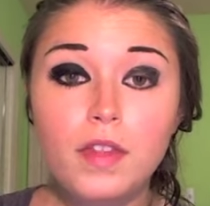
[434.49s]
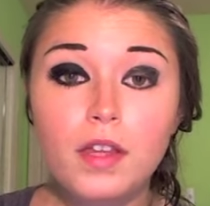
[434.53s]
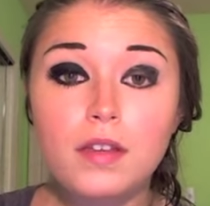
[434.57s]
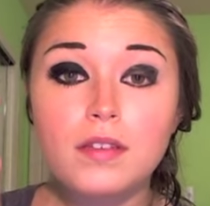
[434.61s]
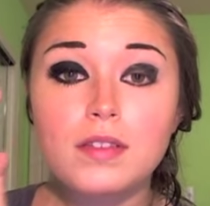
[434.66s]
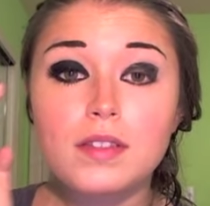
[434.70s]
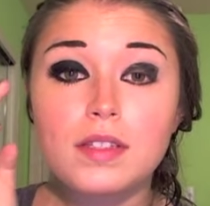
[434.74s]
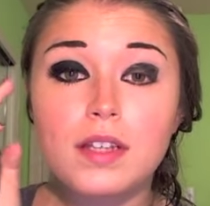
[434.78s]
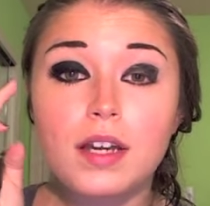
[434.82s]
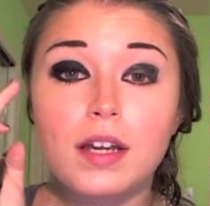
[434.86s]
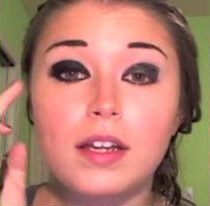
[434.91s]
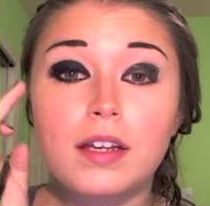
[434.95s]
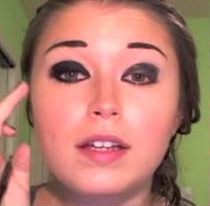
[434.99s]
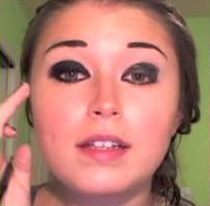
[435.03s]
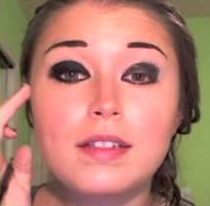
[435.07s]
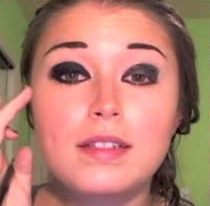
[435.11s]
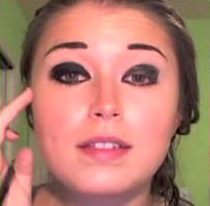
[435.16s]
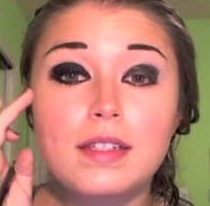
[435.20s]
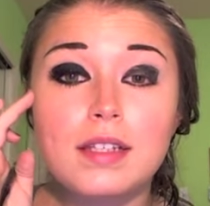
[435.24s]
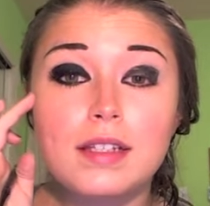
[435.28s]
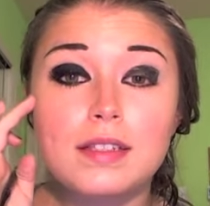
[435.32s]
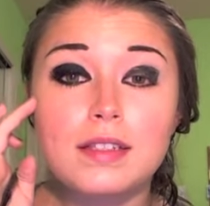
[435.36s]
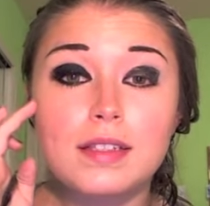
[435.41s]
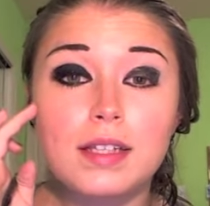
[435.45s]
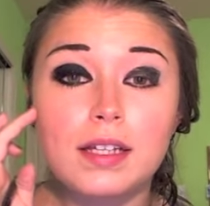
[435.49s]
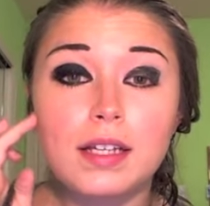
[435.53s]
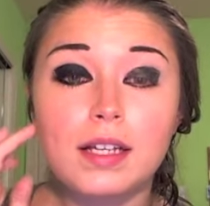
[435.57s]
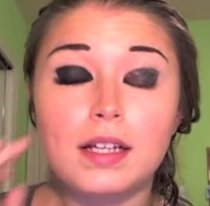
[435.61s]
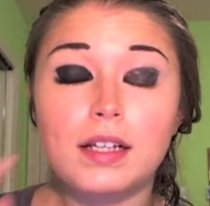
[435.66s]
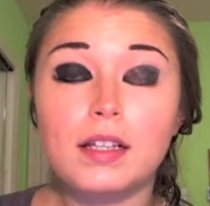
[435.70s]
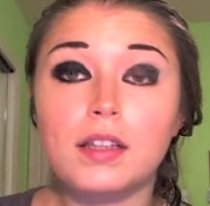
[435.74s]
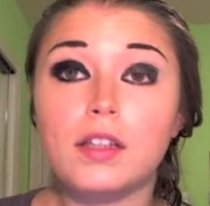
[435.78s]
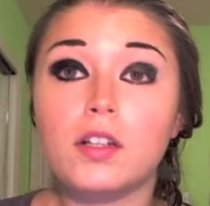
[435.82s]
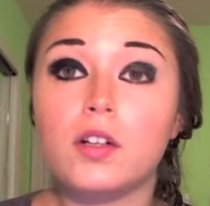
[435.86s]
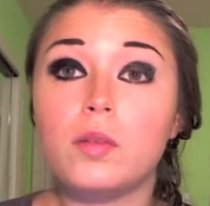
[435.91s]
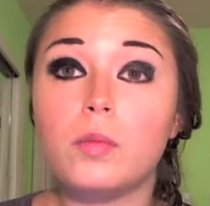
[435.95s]
So now you can see it's getting
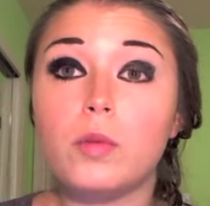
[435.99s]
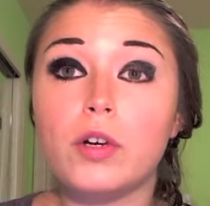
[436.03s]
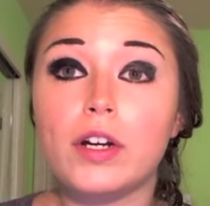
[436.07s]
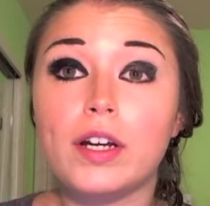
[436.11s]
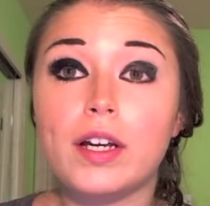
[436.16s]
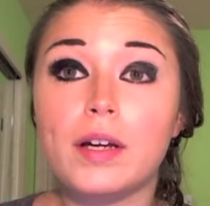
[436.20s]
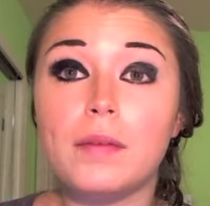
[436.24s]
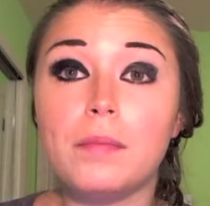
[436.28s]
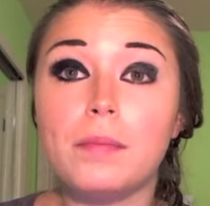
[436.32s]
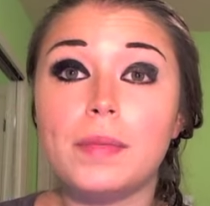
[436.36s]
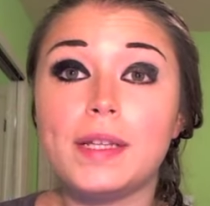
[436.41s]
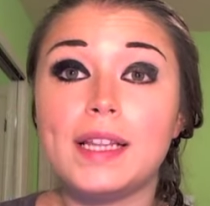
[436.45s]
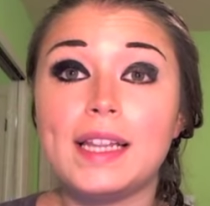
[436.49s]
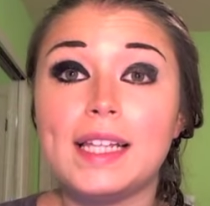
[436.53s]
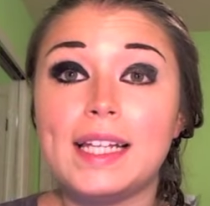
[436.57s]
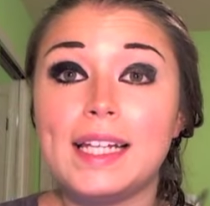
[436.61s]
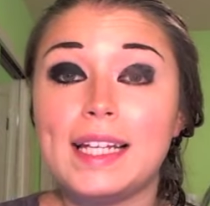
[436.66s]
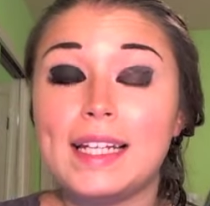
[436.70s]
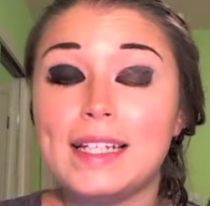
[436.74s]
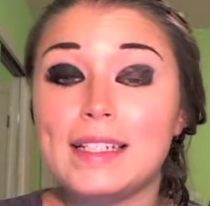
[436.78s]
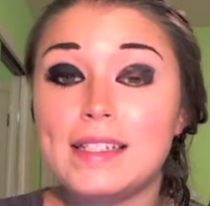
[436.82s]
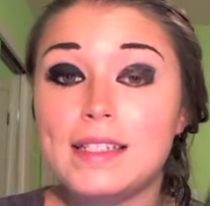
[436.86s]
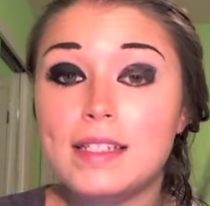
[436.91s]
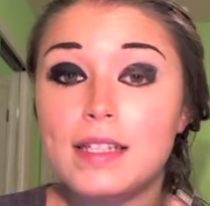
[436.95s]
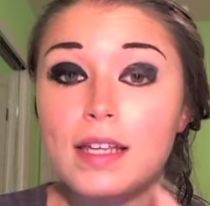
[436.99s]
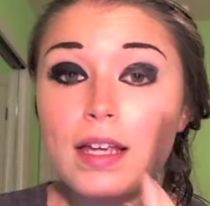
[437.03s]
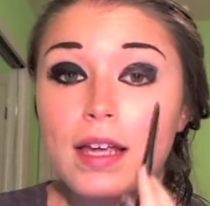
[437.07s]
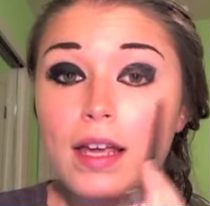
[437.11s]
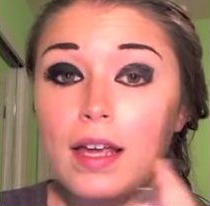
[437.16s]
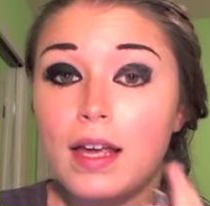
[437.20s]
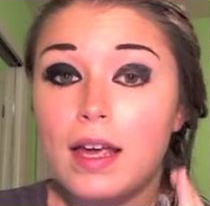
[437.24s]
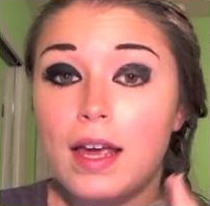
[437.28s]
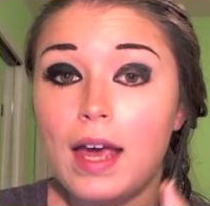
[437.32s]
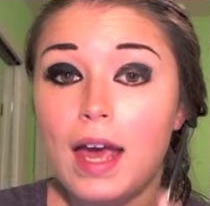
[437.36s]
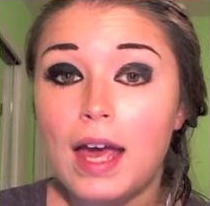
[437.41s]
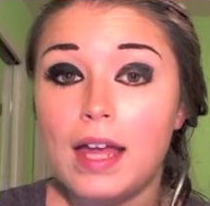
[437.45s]
a little more complete,
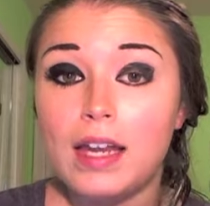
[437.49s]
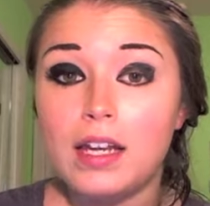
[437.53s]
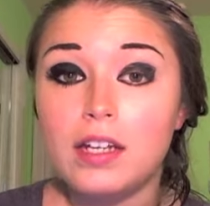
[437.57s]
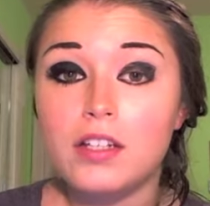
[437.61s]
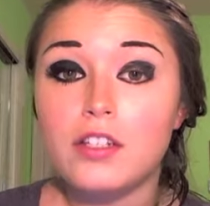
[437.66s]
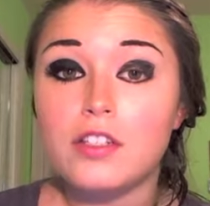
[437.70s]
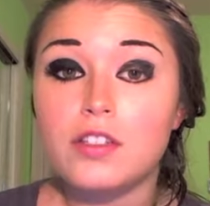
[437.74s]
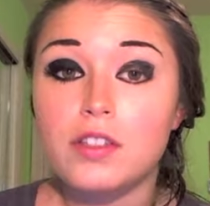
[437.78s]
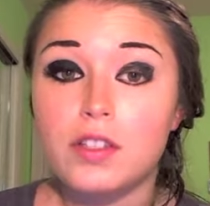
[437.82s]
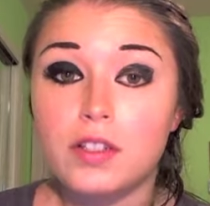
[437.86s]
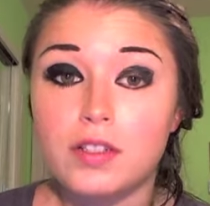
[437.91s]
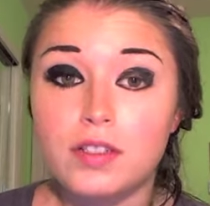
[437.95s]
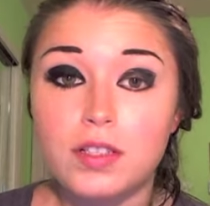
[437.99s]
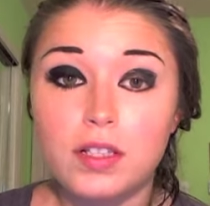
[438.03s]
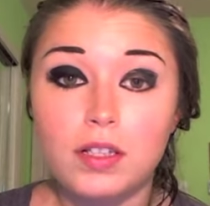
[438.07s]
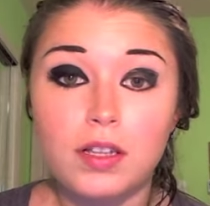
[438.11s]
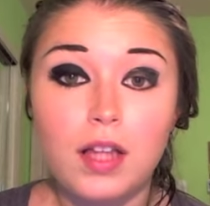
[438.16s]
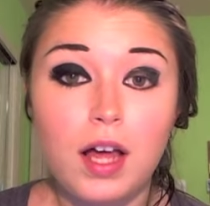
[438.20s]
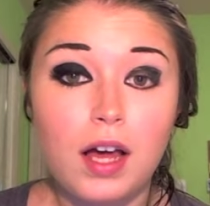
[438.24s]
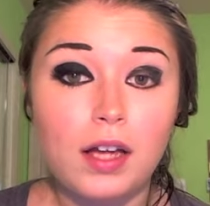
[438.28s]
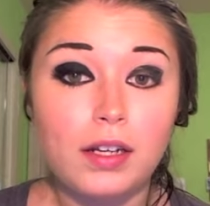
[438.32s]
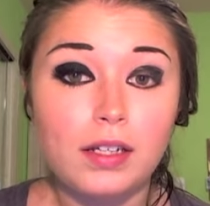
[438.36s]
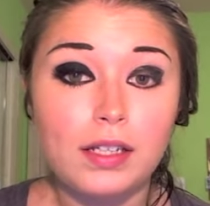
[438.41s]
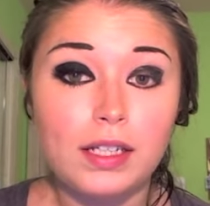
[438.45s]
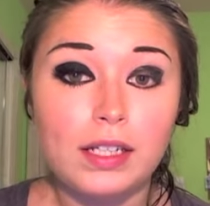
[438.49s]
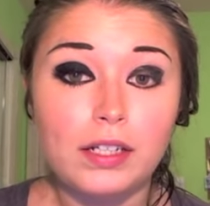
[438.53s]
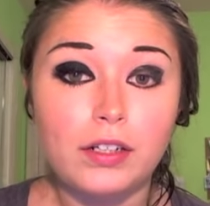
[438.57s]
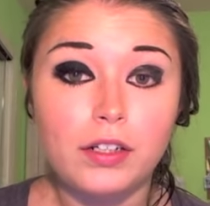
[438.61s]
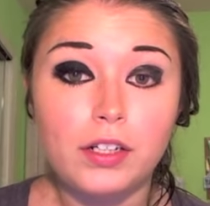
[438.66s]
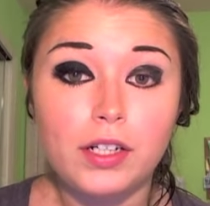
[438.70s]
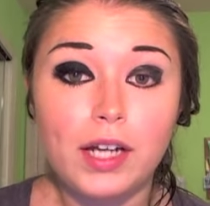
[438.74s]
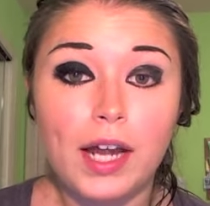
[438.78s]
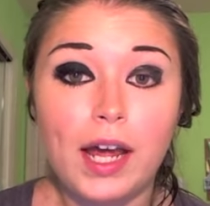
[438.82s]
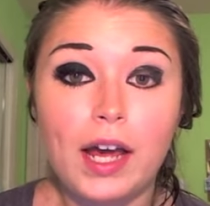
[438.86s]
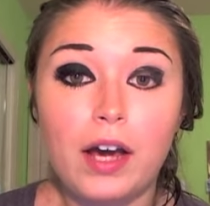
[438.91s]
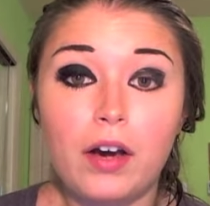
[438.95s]
and it just looks a lot neater
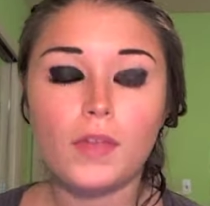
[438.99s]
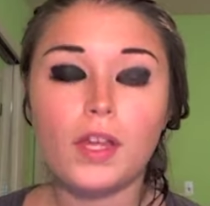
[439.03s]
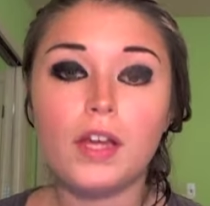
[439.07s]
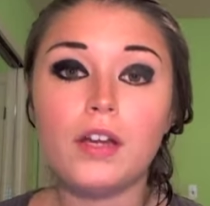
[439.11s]
now.